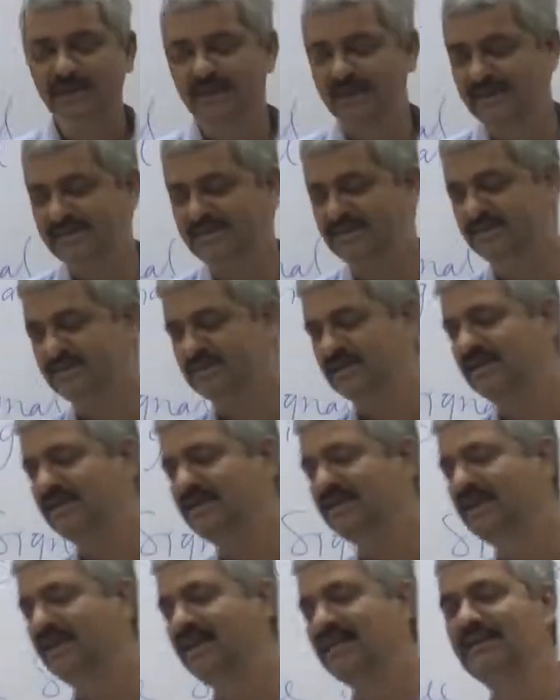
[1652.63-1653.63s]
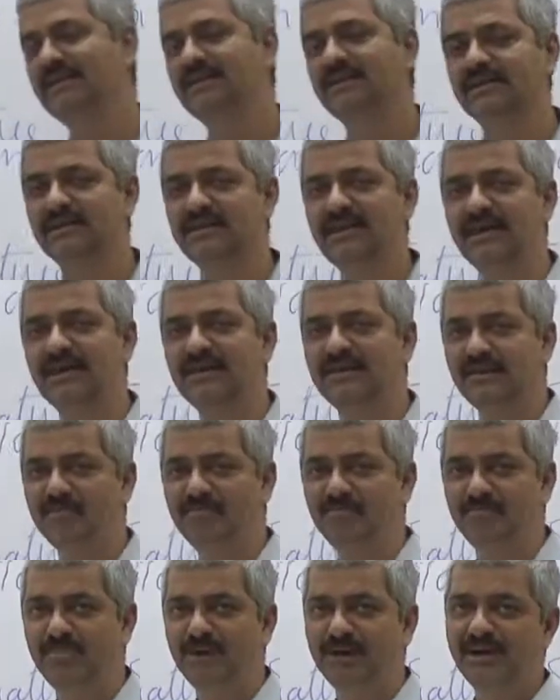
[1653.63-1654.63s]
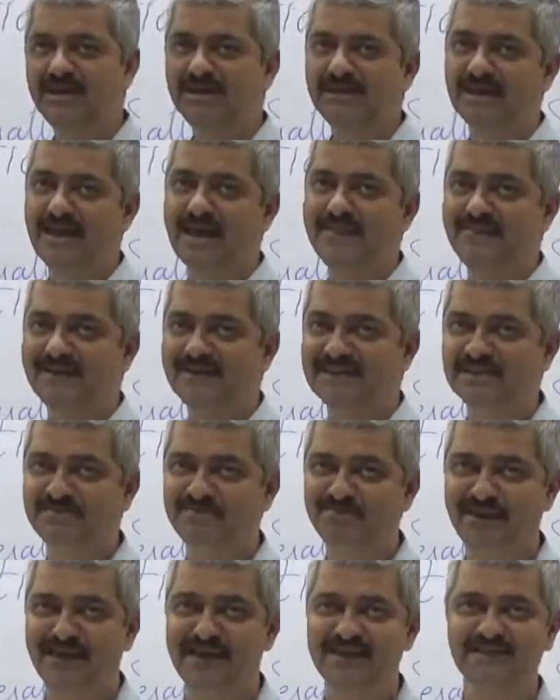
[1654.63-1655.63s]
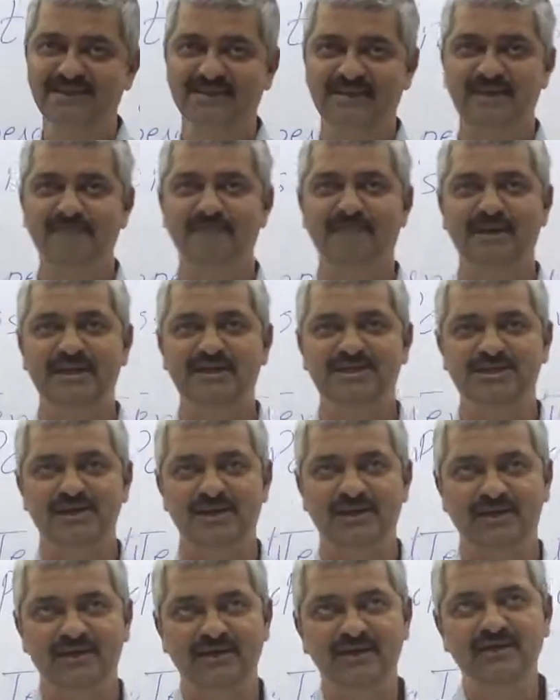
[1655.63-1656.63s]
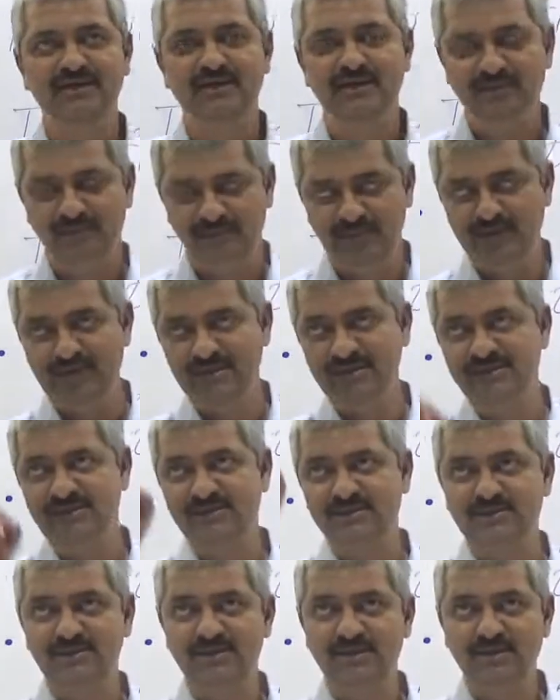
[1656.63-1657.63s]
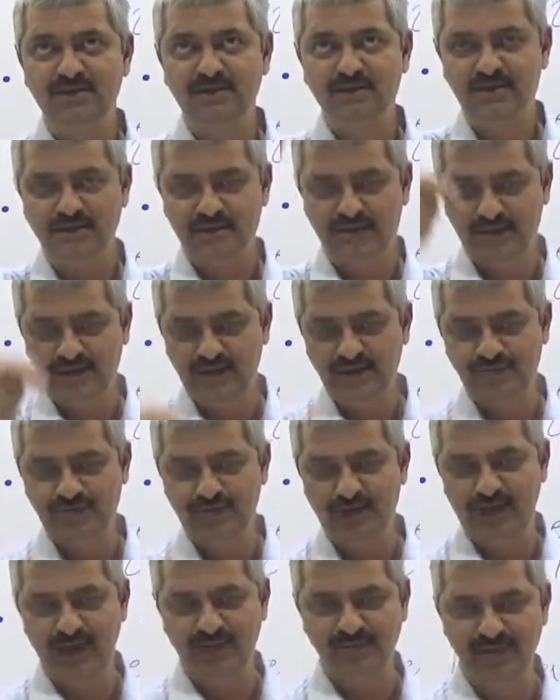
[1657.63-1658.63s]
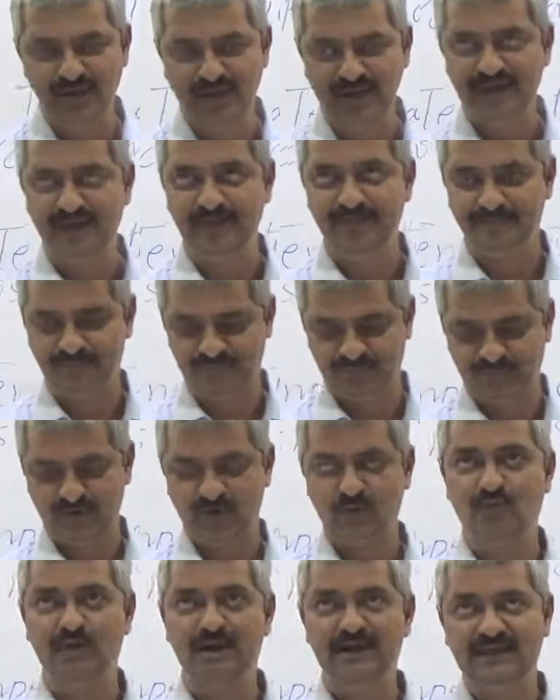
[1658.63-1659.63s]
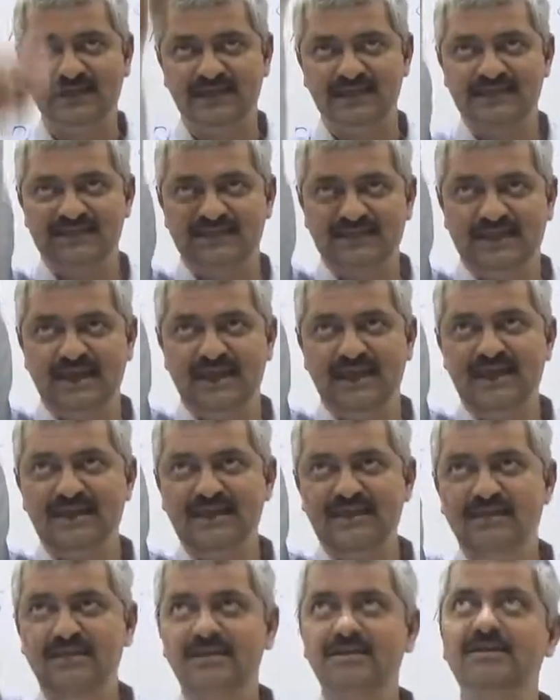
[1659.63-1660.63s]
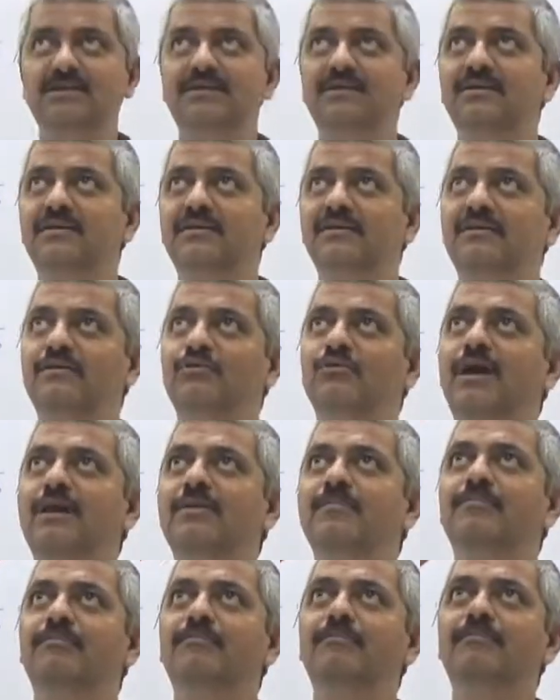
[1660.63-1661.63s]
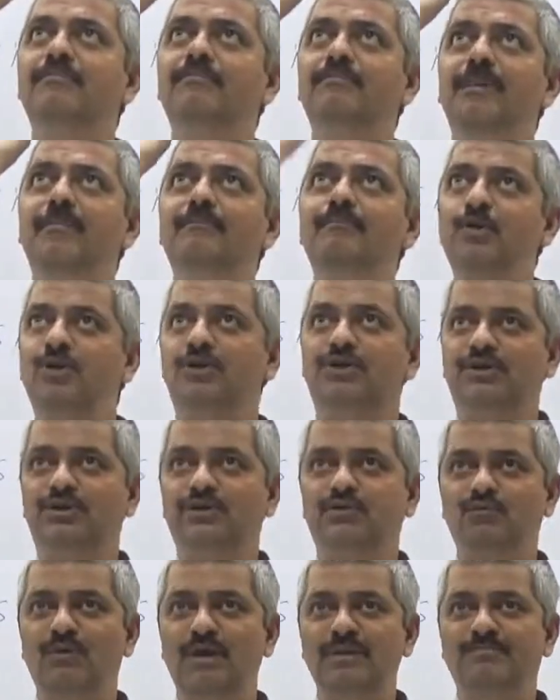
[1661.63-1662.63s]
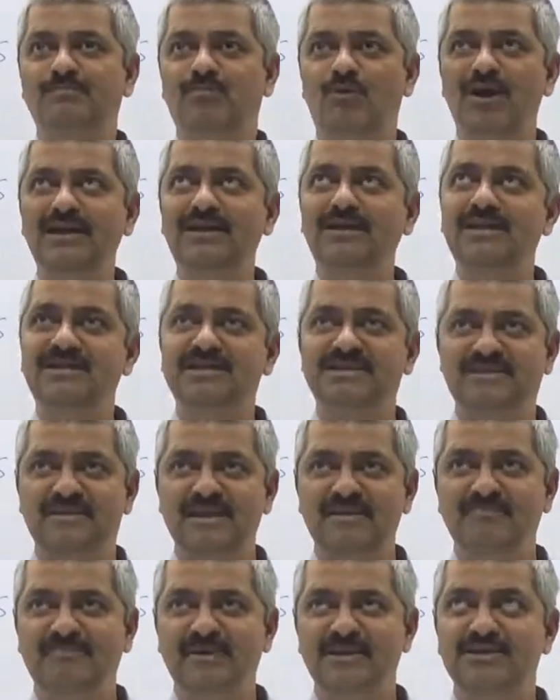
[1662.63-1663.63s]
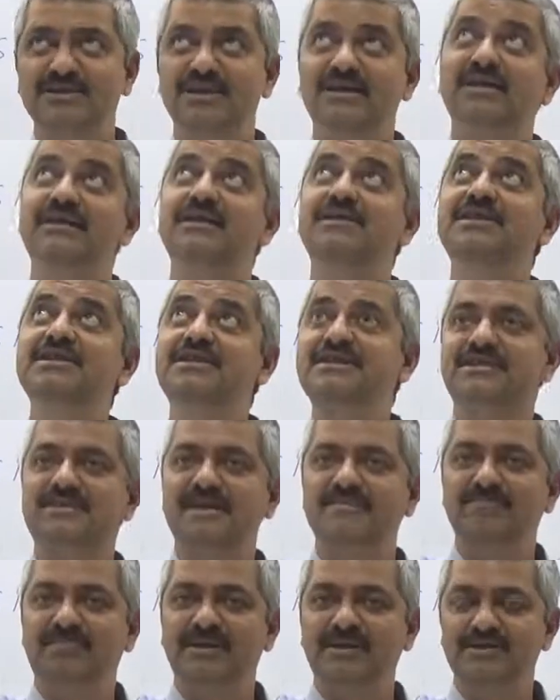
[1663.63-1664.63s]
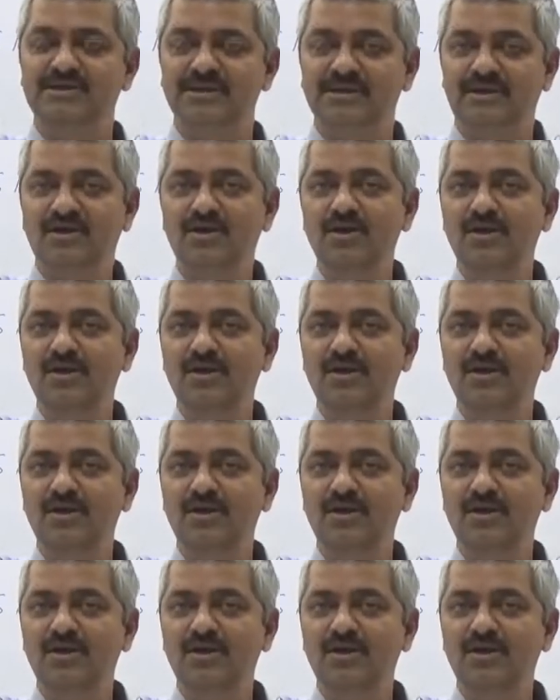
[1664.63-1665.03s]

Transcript: A single real number can express temperature. Means, if you are having a vertical scale, you can put one point. This is temperature. This is temperature.